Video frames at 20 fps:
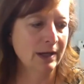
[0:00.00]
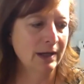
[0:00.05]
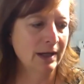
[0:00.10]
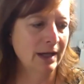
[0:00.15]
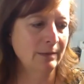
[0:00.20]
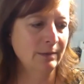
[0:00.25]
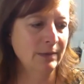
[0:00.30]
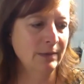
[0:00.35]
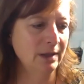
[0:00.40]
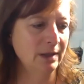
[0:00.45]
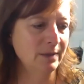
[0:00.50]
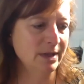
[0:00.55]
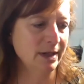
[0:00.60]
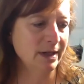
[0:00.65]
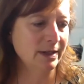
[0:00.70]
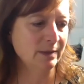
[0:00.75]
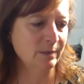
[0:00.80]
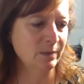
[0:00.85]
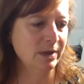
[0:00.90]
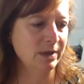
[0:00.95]
and
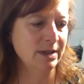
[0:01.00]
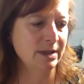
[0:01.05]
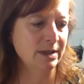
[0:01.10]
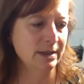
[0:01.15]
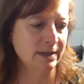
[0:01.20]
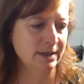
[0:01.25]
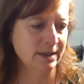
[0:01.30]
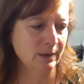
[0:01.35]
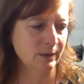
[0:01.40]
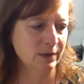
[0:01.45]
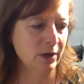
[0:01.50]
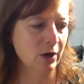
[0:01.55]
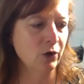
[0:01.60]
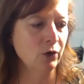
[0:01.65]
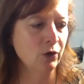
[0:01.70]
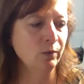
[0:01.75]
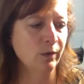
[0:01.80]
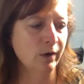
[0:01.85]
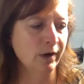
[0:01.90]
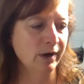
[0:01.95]
medium-sized business that was
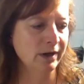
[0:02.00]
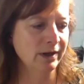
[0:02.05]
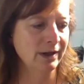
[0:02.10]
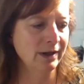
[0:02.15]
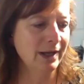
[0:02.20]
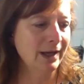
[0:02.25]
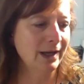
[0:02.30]
home run,